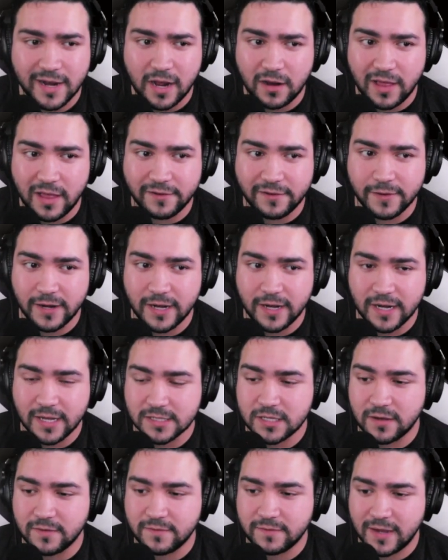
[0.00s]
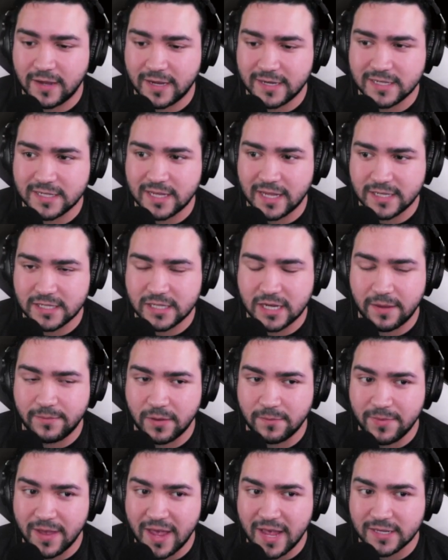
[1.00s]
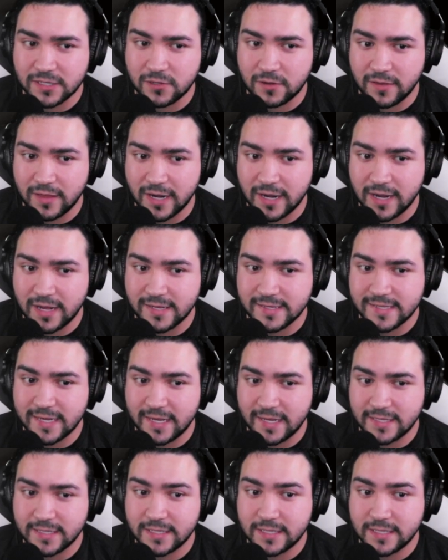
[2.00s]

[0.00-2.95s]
like reading stuff. I just like skipping past all that nonsense.